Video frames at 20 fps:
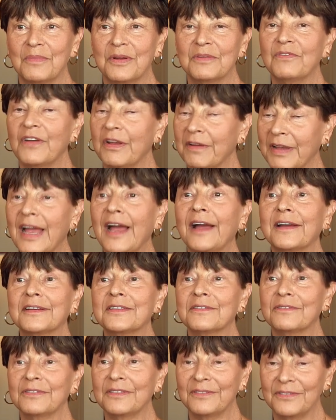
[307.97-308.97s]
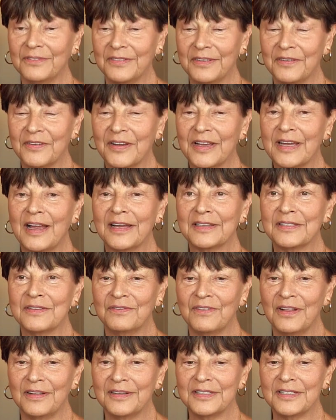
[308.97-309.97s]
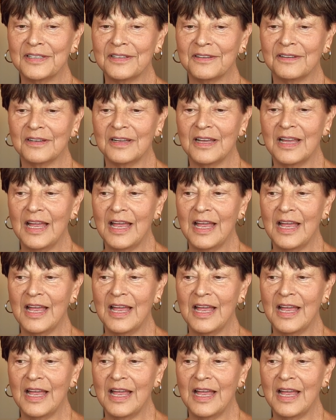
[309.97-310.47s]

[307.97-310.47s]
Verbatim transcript: but very active, very active volunteer.